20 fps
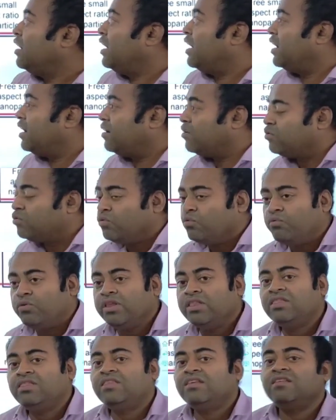And
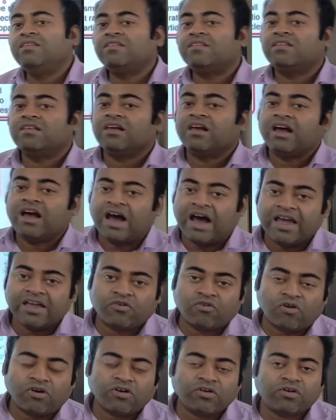with this, I
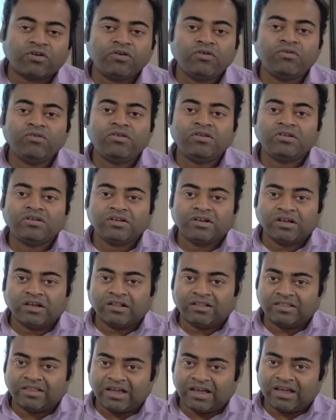
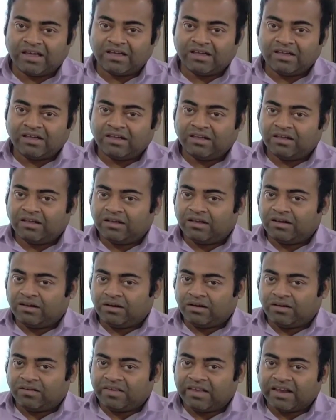conclude the
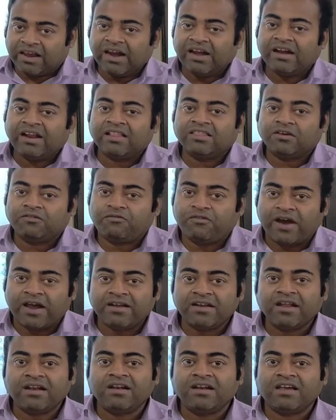second and the
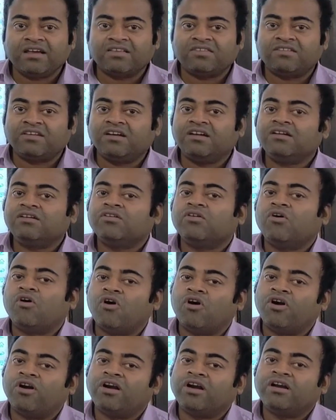final lecture
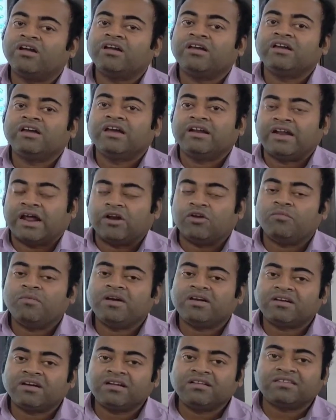on
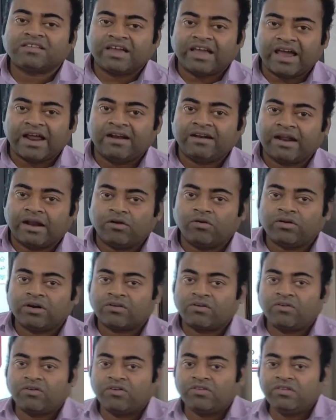nanomaterials and
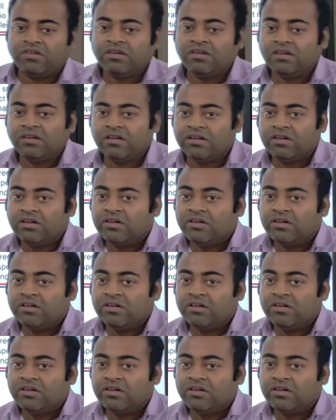nanotechnology.